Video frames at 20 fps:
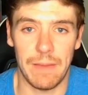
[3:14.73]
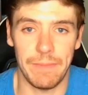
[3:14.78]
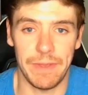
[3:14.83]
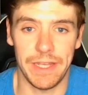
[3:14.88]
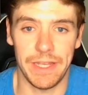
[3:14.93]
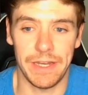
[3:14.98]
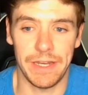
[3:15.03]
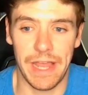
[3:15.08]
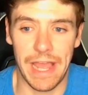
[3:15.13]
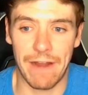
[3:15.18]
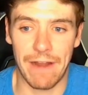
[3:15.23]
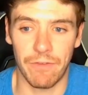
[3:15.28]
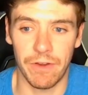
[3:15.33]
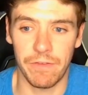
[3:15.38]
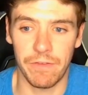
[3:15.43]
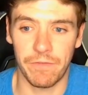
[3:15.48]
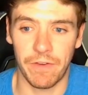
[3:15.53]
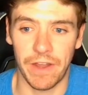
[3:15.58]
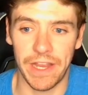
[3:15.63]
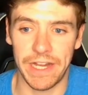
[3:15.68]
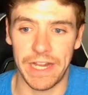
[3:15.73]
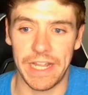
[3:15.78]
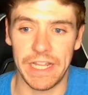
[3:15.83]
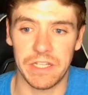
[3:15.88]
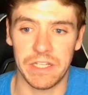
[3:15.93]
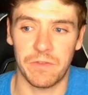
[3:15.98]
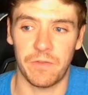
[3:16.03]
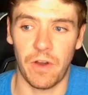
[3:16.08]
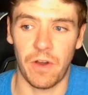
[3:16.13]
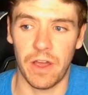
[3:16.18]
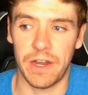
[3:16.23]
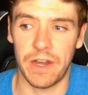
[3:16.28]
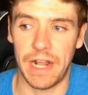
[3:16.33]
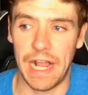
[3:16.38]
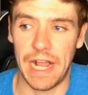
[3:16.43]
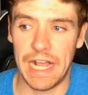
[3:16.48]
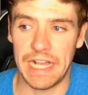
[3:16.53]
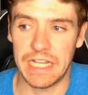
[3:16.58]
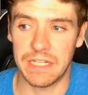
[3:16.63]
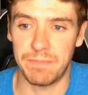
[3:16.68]
I mean, every fight he's
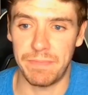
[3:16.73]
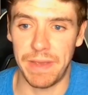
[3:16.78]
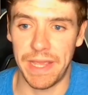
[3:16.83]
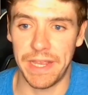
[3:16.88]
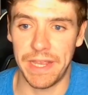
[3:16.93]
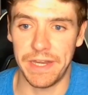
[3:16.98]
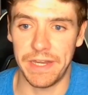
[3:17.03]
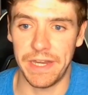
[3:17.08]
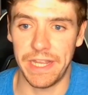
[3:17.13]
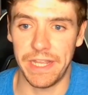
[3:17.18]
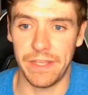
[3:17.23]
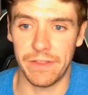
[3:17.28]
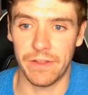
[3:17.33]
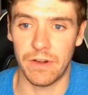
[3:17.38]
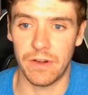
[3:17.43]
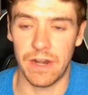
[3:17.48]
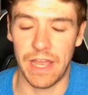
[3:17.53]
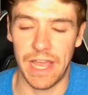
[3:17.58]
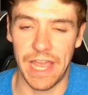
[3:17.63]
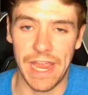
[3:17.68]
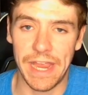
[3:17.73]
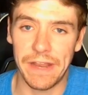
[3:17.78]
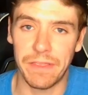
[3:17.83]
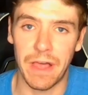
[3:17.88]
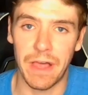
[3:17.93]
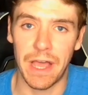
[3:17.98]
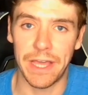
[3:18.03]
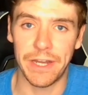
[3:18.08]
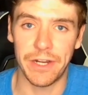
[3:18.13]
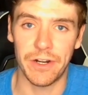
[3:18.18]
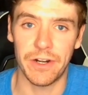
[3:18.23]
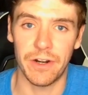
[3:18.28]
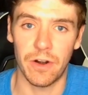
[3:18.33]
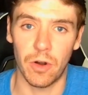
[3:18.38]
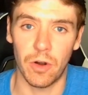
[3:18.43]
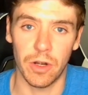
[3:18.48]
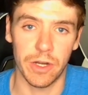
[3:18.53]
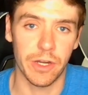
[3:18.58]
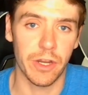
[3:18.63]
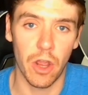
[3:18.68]
fought has been either a
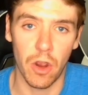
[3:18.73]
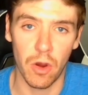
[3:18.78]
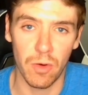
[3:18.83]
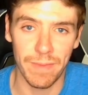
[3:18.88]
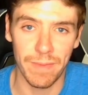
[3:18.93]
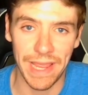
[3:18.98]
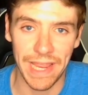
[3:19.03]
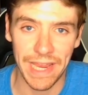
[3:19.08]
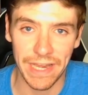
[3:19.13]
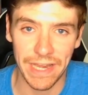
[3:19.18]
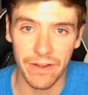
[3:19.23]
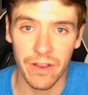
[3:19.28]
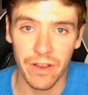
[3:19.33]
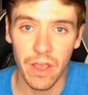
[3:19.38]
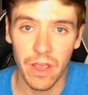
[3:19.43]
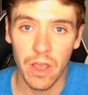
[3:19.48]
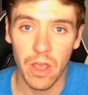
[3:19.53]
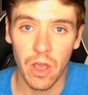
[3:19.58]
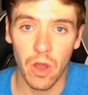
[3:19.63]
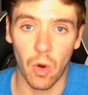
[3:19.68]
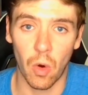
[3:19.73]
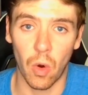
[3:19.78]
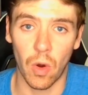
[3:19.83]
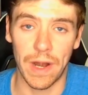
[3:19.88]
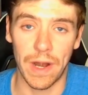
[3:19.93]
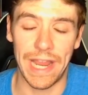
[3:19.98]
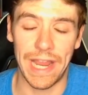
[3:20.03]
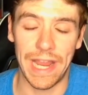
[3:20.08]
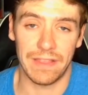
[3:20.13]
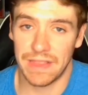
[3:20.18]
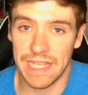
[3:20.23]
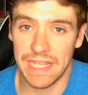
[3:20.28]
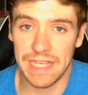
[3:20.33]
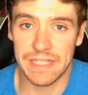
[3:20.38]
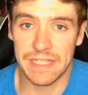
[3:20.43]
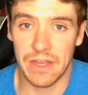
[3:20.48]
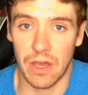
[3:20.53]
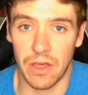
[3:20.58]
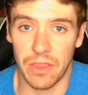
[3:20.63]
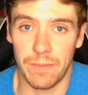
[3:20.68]
headliner or a co-main, or at
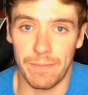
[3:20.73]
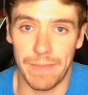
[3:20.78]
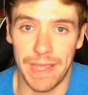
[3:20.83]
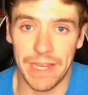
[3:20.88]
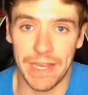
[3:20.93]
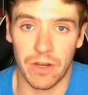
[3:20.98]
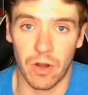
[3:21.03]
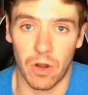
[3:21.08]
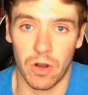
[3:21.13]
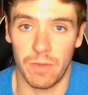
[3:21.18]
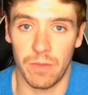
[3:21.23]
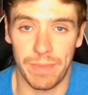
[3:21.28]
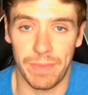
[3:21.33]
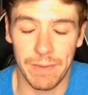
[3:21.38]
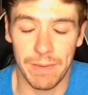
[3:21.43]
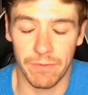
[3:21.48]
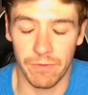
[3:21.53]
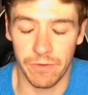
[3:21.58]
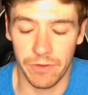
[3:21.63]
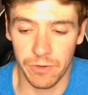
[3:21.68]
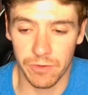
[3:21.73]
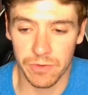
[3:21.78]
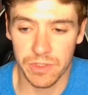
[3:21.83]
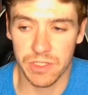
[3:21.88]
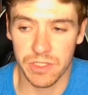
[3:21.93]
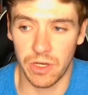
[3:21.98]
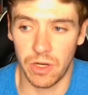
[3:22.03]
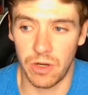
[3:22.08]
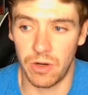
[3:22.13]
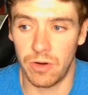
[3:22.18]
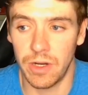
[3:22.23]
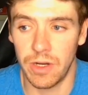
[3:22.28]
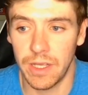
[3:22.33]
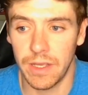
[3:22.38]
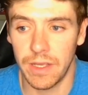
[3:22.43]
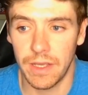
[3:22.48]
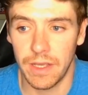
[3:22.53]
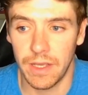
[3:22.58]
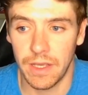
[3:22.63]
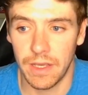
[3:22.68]
least on the main card of the pay-per-view. So
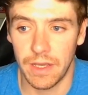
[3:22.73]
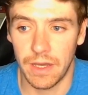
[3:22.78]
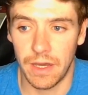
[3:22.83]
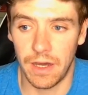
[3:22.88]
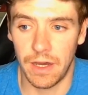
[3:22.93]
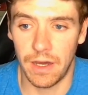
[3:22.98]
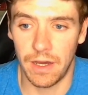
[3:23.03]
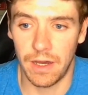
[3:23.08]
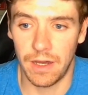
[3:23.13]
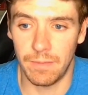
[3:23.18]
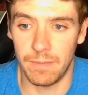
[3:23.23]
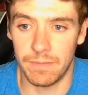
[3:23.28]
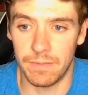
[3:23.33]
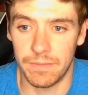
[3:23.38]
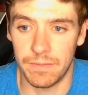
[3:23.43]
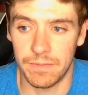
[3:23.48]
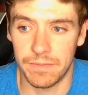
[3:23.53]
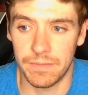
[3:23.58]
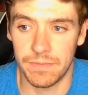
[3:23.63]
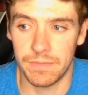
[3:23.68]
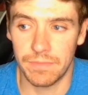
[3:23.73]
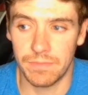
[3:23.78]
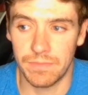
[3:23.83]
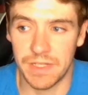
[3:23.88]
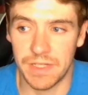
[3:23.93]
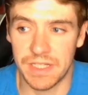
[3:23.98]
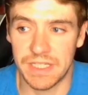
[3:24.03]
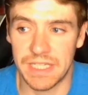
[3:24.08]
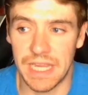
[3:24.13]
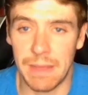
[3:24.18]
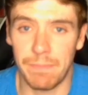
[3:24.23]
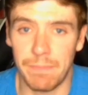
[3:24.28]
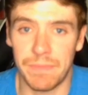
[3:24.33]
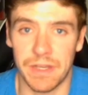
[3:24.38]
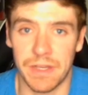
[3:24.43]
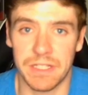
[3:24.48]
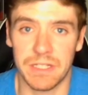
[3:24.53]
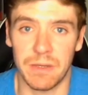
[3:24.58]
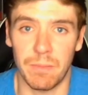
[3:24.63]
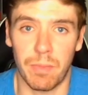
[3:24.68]
to say
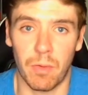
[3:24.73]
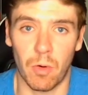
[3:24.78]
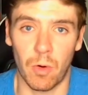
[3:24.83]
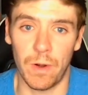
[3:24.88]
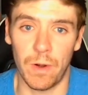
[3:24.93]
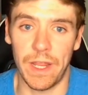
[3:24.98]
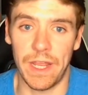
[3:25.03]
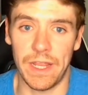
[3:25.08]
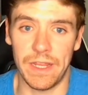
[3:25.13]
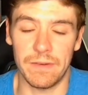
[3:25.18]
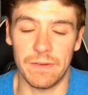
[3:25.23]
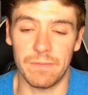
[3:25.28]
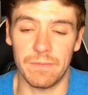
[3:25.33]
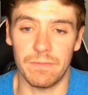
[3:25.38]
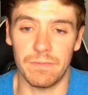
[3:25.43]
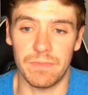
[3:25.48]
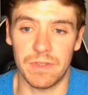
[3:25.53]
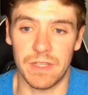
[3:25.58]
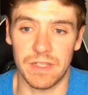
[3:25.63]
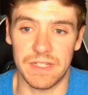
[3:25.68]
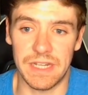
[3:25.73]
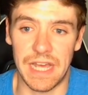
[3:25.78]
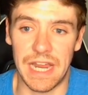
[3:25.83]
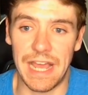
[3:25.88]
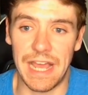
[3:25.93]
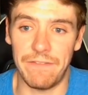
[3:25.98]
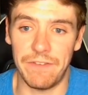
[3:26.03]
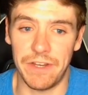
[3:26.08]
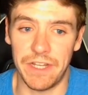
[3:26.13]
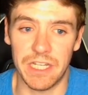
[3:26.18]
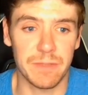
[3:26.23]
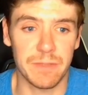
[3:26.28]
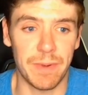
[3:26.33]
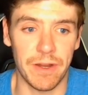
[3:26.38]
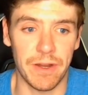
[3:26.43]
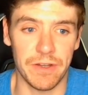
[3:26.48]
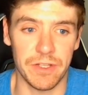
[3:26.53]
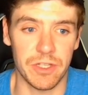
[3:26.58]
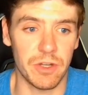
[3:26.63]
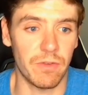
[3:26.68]
Dustin Poirier does not have any
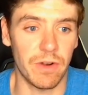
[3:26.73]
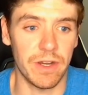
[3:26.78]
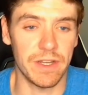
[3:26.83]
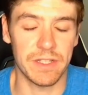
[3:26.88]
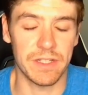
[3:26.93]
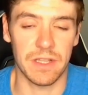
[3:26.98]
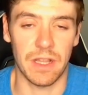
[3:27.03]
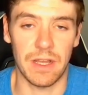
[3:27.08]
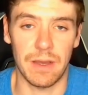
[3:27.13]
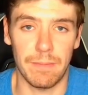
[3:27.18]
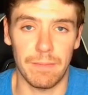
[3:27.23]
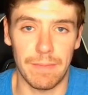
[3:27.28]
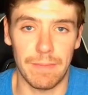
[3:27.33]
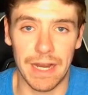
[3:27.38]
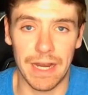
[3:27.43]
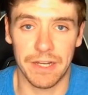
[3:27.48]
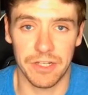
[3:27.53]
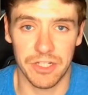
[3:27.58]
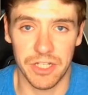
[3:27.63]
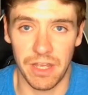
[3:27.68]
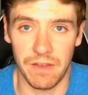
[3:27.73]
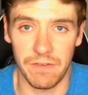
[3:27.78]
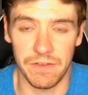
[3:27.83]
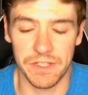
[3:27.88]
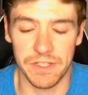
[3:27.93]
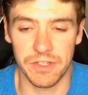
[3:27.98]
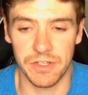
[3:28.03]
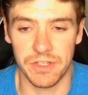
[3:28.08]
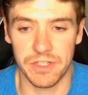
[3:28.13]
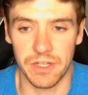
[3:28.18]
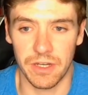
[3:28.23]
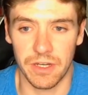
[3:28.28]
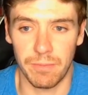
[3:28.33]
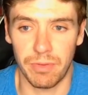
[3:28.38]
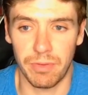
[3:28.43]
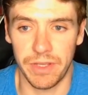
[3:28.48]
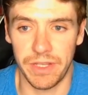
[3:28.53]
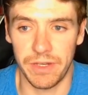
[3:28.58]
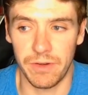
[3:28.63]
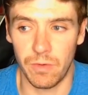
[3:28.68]
experience over Islam Makhachev is just a
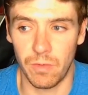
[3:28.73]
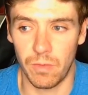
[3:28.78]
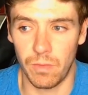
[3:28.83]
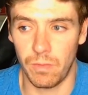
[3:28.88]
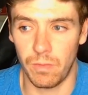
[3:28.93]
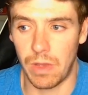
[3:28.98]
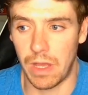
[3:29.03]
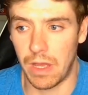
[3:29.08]
complete